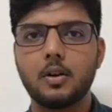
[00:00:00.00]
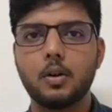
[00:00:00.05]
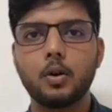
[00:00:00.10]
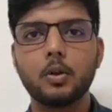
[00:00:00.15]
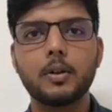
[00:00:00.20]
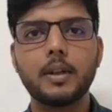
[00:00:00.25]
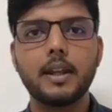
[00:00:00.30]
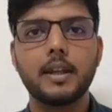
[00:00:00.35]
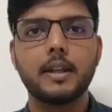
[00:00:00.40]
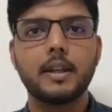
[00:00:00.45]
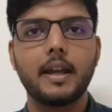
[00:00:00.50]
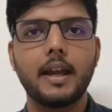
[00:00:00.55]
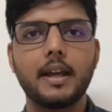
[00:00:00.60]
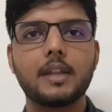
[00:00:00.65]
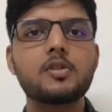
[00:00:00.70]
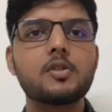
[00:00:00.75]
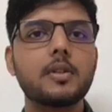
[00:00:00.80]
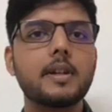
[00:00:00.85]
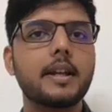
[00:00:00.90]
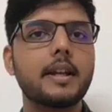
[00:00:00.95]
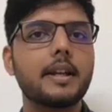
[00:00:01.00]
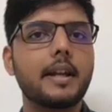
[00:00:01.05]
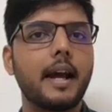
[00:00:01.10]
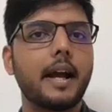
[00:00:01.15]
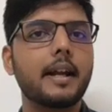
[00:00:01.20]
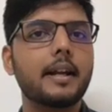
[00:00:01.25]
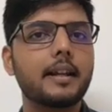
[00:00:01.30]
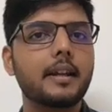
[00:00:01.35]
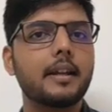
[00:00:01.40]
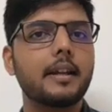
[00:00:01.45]
Okay, actually
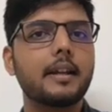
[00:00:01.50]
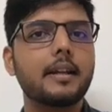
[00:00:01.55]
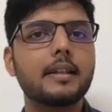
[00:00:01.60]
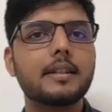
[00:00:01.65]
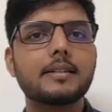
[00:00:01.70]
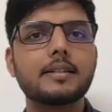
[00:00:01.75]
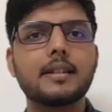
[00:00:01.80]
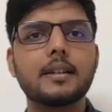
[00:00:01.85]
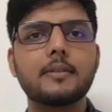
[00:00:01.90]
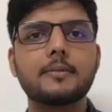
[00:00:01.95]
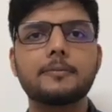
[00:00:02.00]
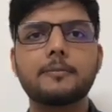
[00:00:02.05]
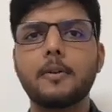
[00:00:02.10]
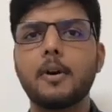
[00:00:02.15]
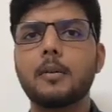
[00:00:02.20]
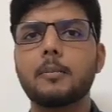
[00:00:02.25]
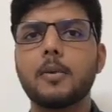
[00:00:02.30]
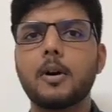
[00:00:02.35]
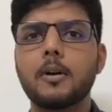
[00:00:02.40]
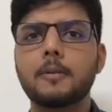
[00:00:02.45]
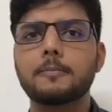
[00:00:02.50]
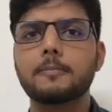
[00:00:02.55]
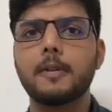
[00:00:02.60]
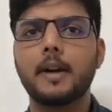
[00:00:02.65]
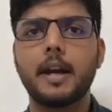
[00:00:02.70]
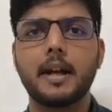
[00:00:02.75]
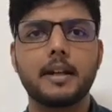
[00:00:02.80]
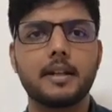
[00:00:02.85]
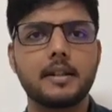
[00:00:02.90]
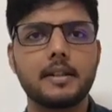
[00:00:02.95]
light, it is the form of
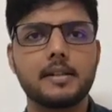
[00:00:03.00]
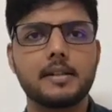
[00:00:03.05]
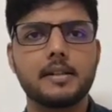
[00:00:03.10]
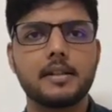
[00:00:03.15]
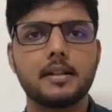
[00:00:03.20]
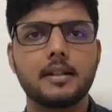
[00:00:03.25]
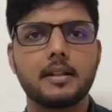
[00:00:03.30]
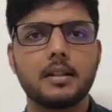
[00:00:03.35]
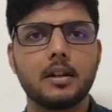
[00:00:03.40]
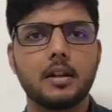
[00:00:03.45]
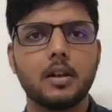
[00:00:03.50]
energy.